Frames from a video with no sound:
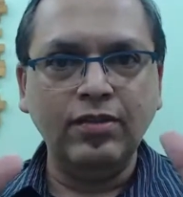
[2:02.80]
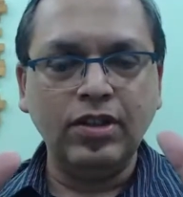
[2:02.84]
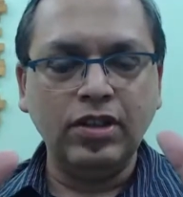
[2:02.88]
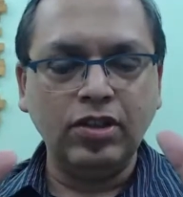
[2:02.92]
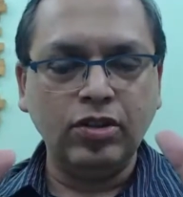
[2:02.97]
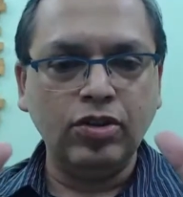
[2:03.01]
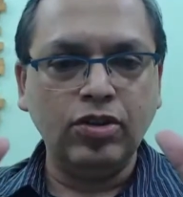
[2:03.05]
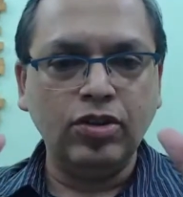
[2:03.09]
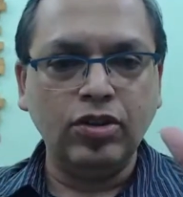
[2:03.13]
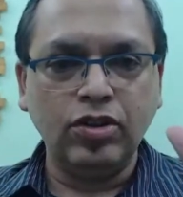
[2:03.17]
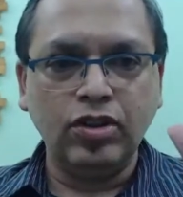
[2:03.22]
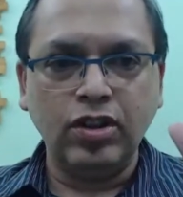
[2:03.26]
which
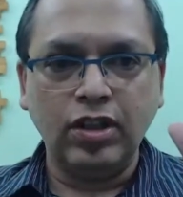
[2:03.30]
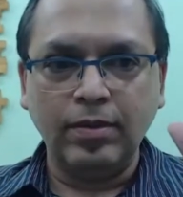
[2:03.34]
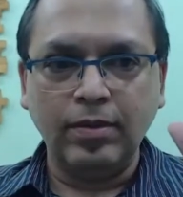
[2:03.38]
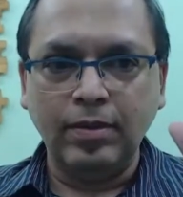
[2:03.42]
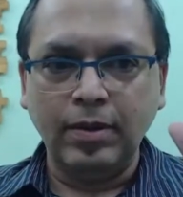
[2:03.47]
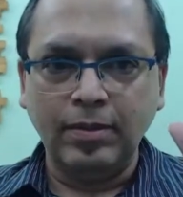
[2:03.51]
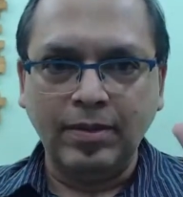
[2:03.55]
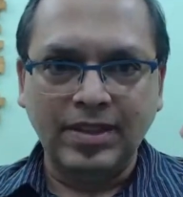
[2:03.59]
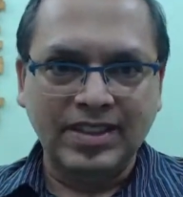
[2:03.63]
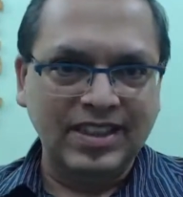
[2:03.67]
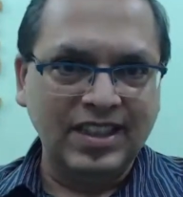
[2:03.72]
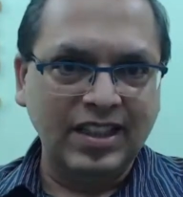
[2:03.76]
you should not be
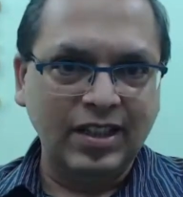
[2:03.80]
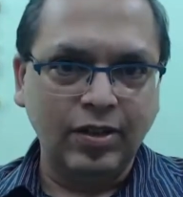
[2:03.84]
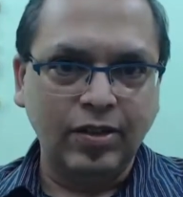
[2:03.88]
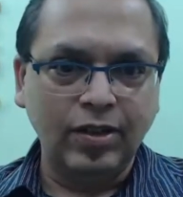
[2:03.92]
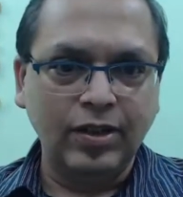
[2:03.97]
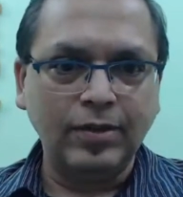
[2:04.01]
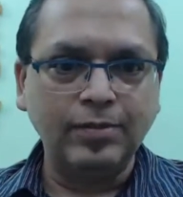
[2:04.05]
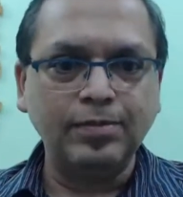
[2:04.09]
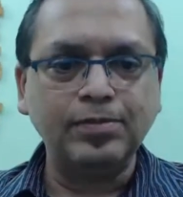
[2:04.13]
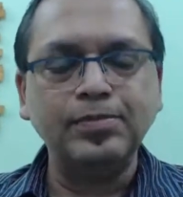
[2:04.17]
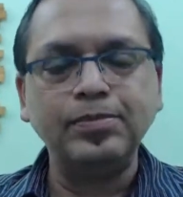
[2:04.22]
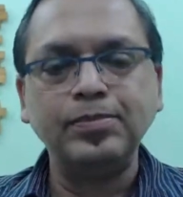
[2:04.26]
missing
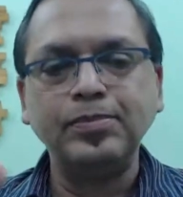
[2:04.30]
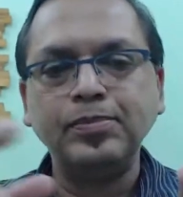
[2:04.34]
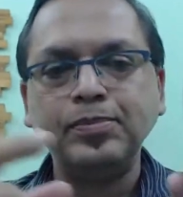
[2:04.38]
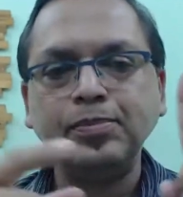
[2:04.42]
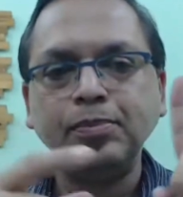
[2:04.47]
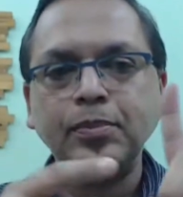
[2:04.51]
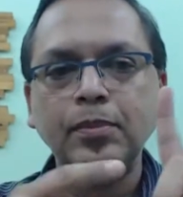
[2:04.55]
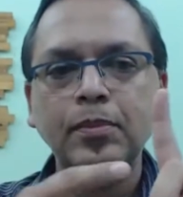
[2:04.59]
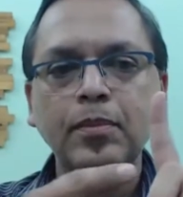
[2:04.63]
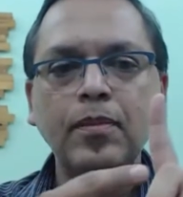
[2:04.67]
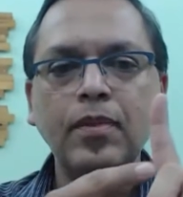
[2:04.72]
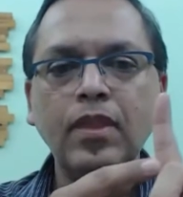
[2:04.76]
on.
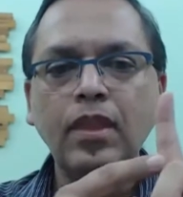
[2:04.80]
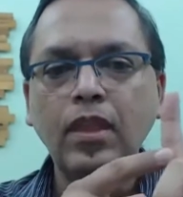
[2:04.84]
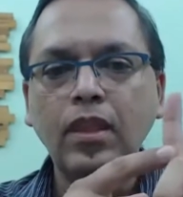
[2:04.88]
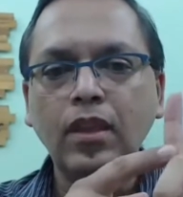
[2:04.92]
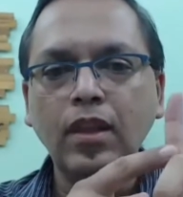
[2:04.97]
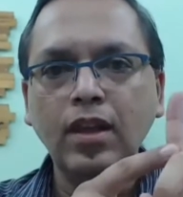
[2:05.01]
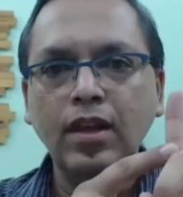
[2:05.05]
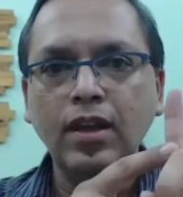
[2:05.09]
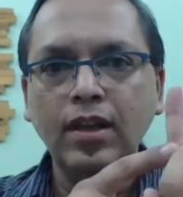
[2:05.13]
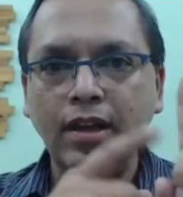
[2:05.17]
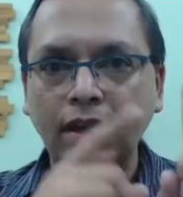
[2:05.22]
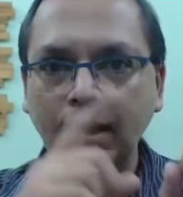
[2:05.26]

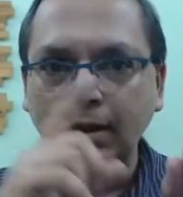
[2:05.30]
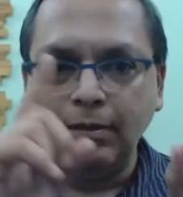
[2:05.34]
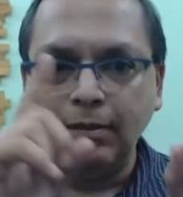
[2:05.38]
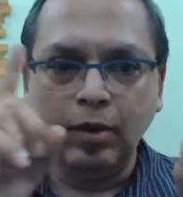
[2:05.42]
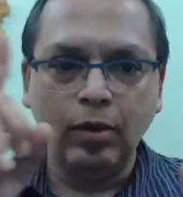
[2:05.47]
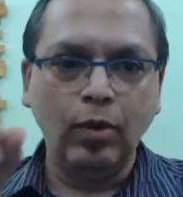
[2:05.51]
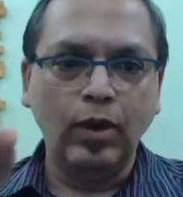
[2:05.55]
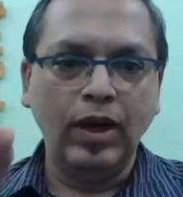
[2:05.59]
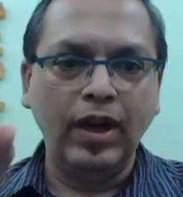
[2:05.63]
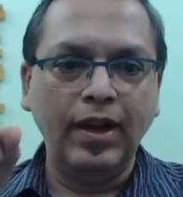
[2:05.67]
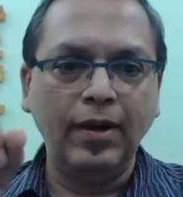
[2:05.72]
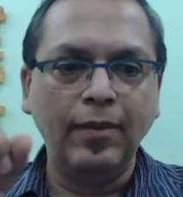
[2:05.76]
Number
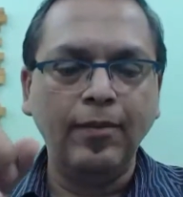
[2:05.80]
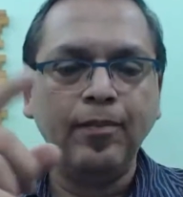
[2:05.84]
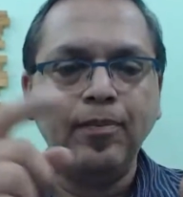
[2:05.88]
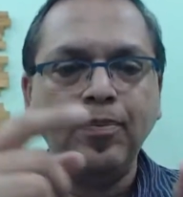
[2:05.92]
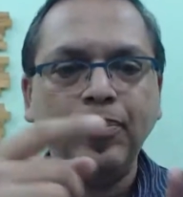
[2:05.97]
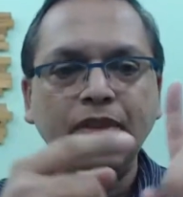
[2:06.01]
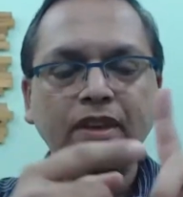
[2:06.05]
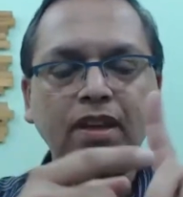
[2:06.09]
one,